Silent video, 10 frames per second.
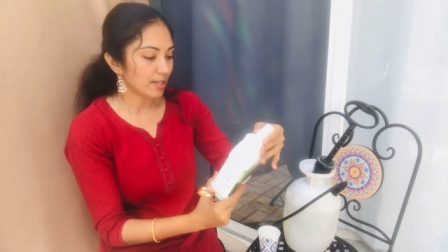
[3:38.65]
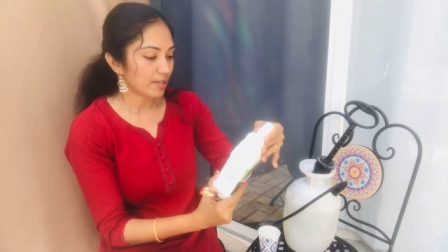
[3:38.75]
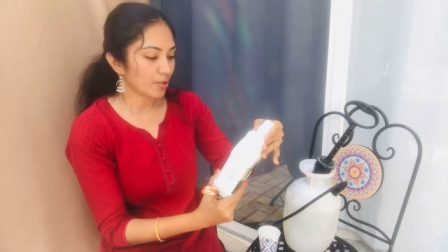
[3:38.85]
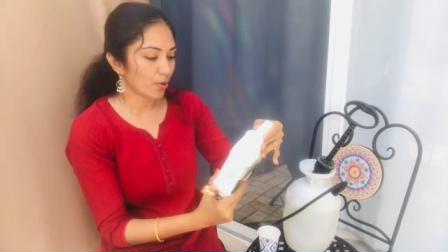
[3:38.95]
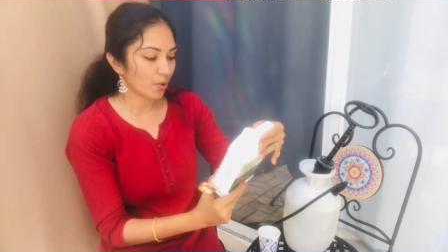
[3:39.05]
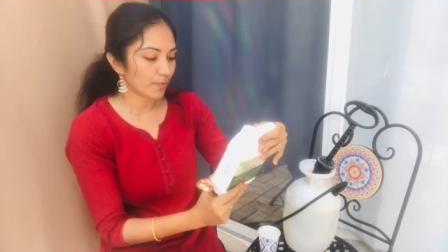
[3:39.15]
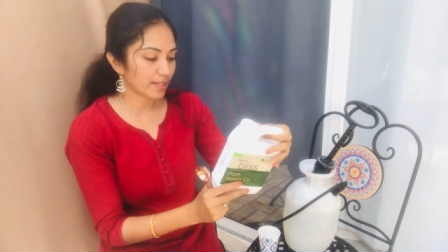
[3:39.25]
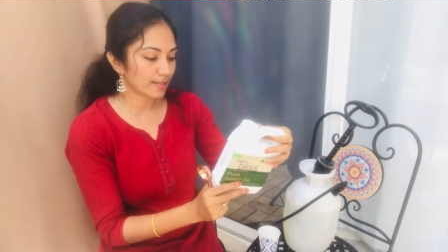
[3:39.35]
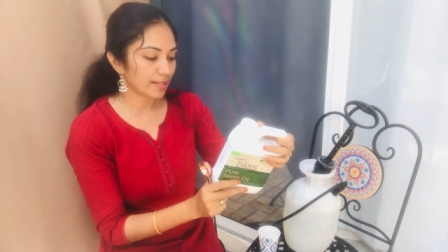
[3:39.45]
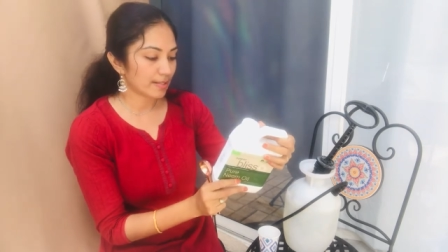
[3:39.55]
so
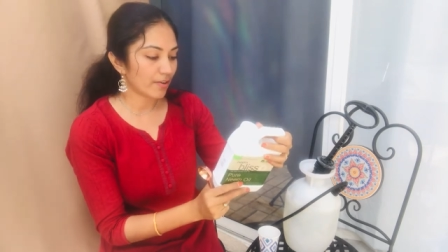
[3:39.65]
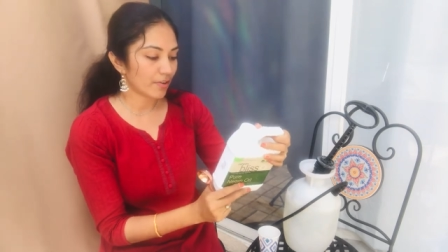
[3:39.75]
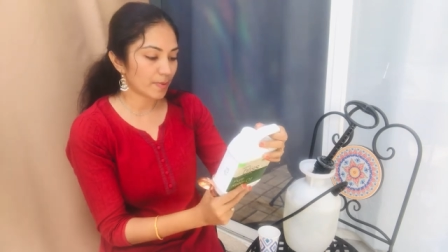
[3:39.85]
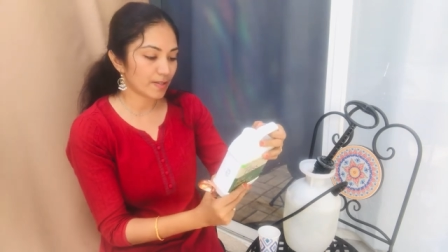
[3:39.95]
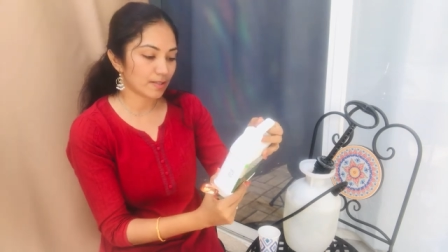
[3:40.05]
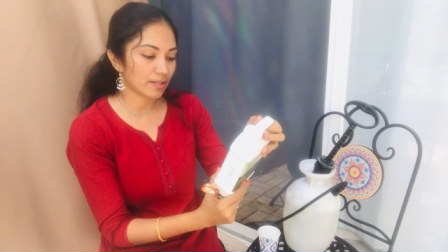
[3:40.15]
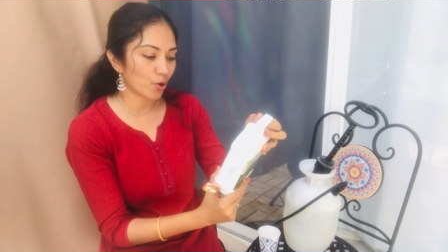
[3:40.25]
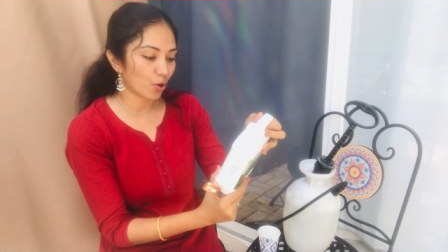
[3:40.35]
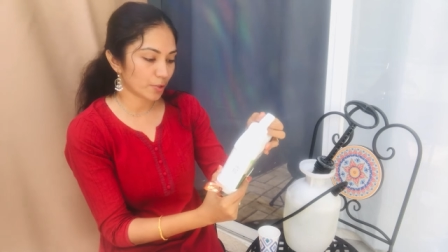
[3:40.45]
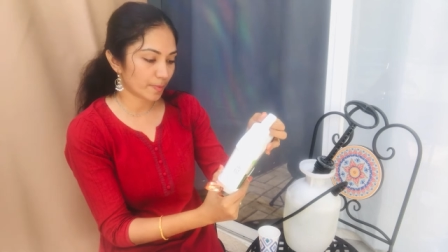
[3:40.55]
this is 100%
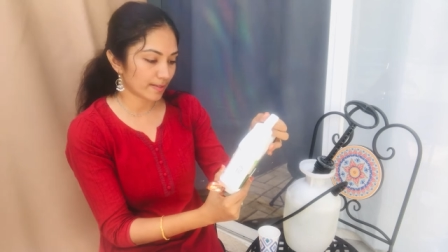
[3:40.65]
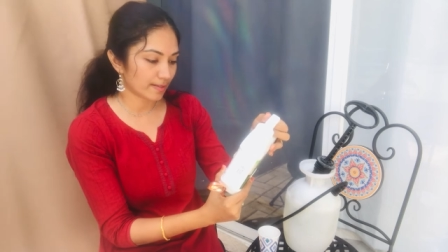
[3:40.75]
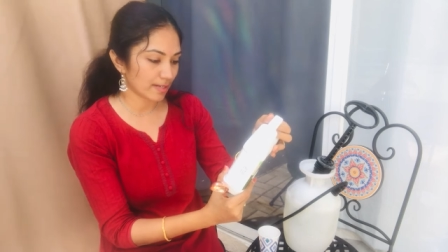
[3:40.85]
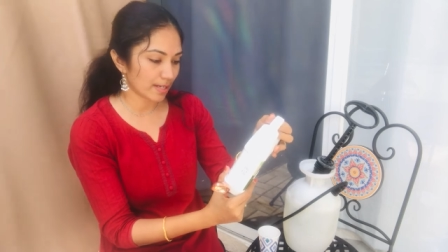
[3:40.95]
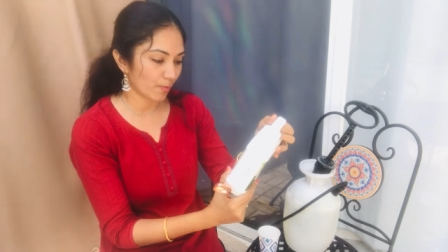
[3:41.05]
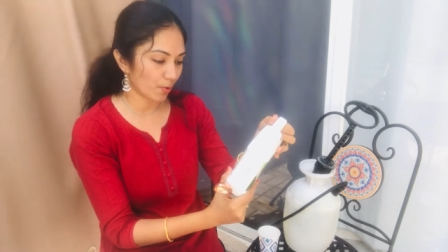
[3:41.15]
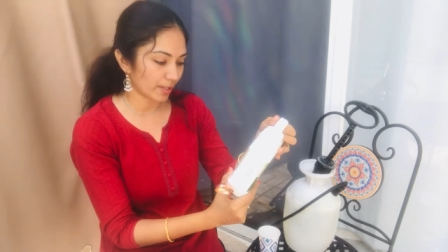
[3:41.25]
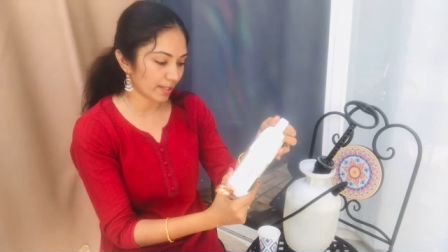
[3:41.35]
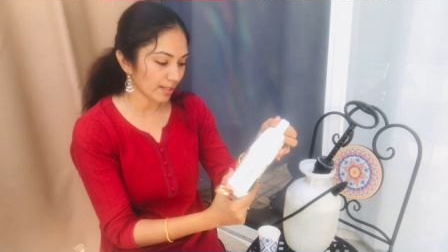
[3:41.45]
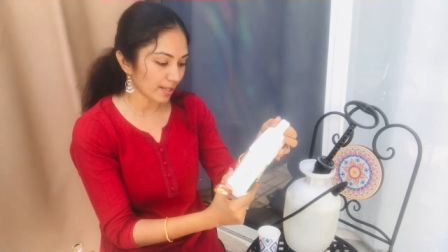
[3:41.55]
cold pressed neem
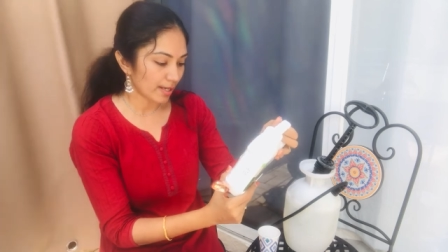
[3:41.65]
oil